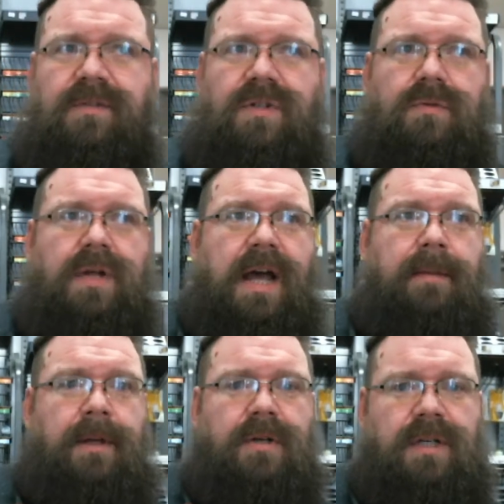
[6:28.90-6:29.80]

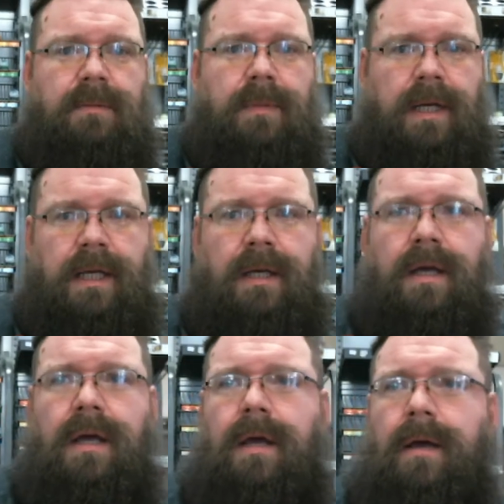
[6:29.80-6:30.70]
time, energy, and money.
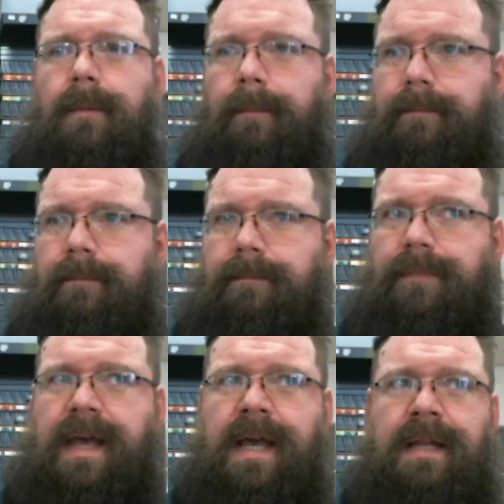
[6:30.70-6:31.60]

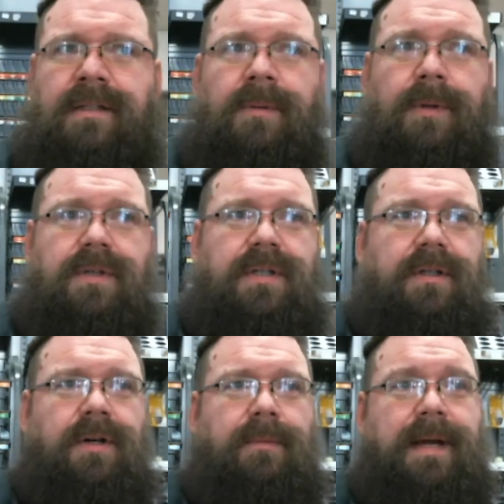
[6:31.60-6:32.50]
And some of those
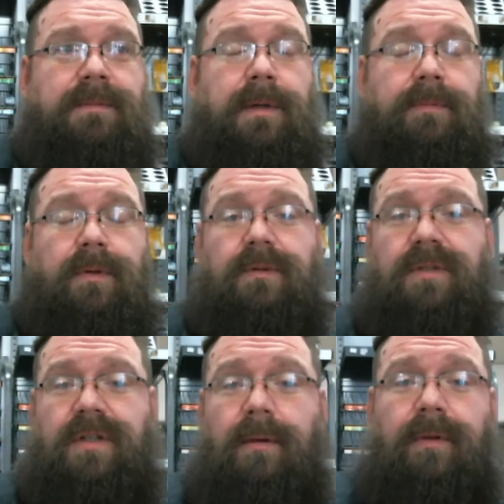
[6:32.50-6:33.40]
silicone mats, people
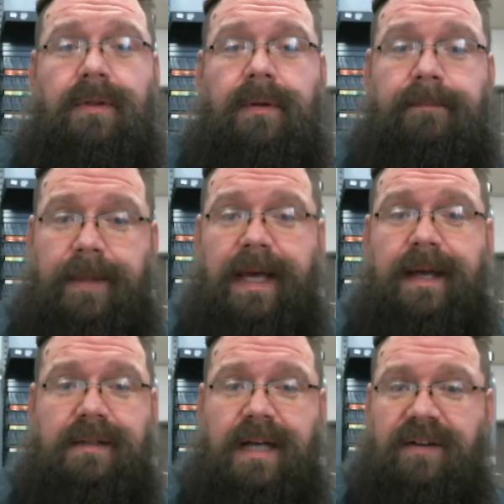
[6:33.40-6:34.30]
double them
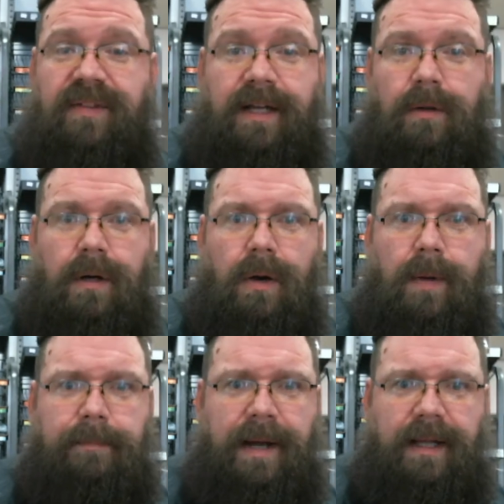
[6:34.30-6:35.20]
as kind of like a
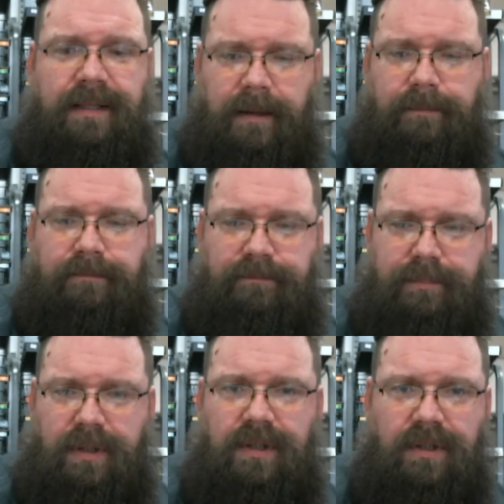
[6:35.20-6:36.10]
wet palette. They
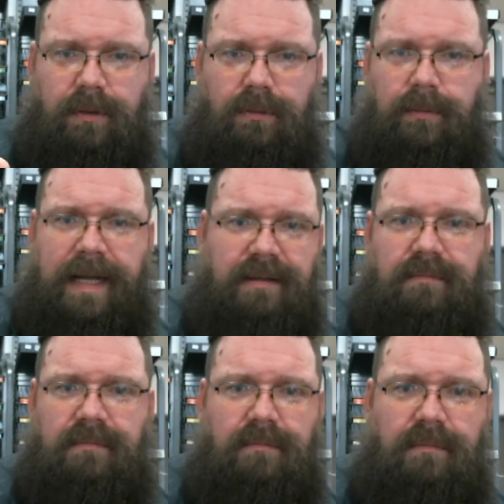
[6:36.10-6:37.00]
put a little wet,
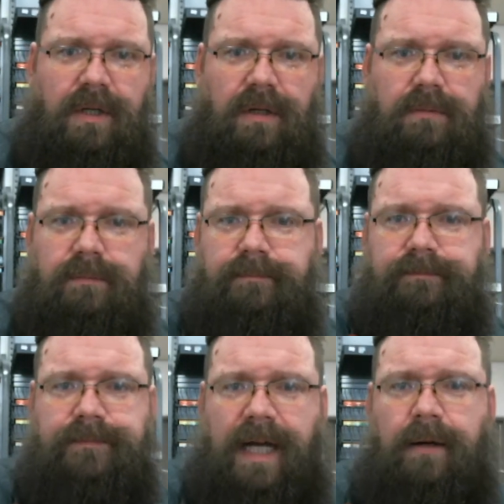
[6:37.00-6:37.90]

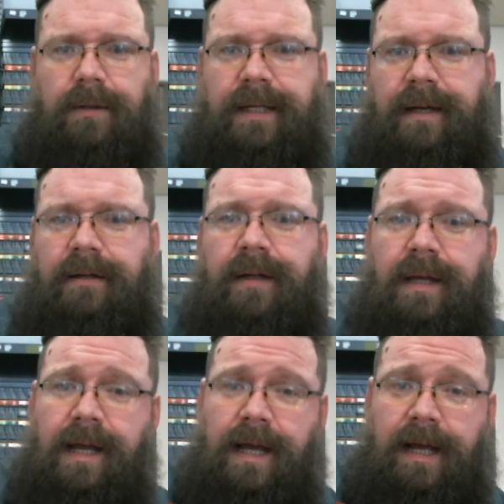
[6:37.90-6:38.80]
towel down,
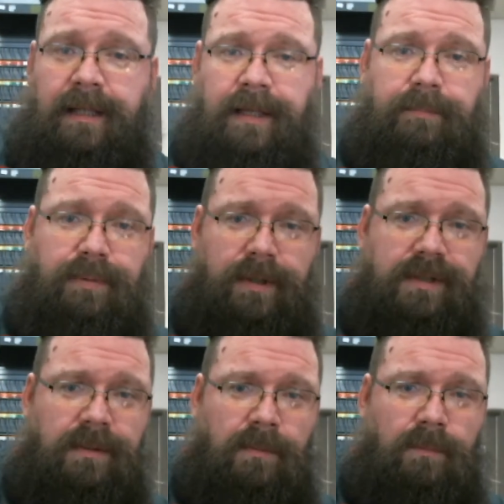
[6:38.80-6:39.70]
and then they put
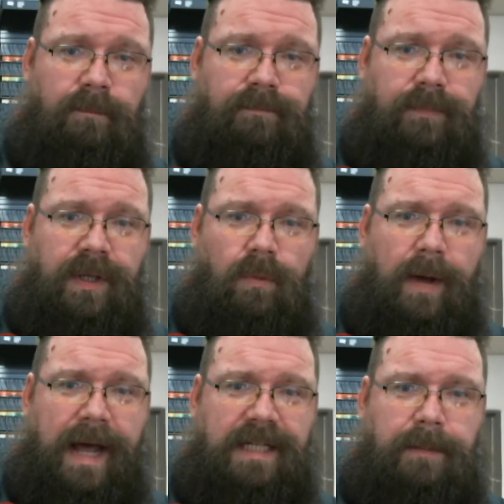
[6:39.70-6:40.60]
some,
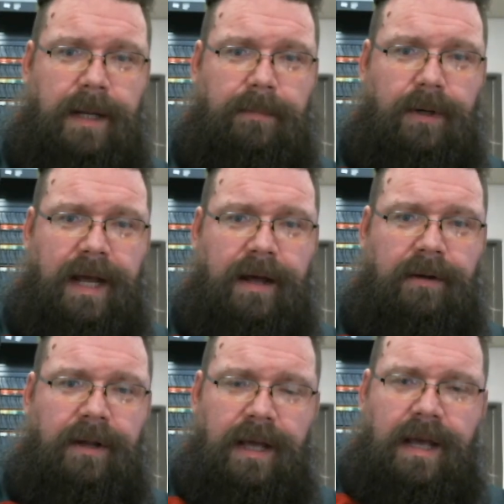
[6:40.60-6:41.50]
wax paper
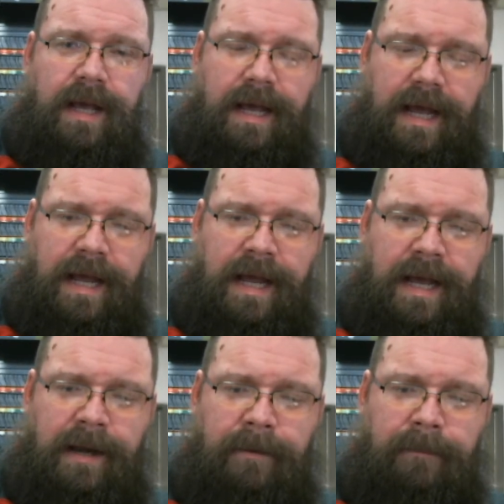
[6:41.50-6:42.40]
down,
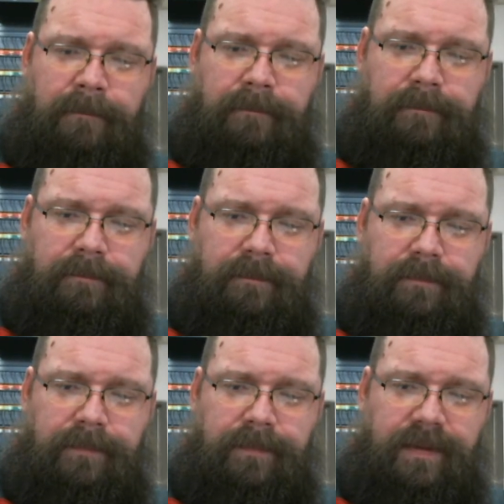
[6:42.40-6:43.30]
and
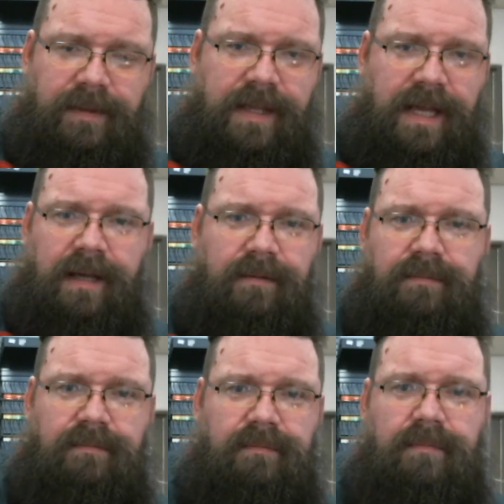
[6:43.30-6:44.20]
they
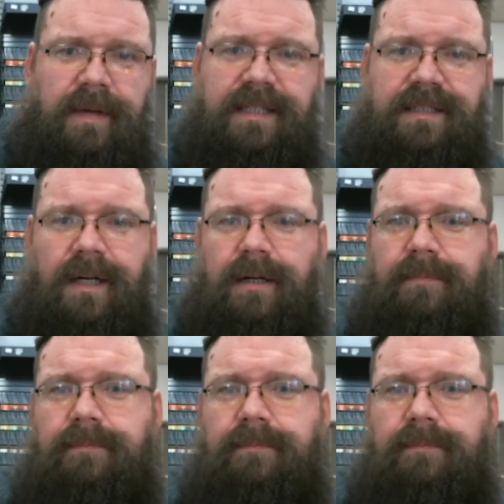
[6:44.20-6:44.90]
mix their,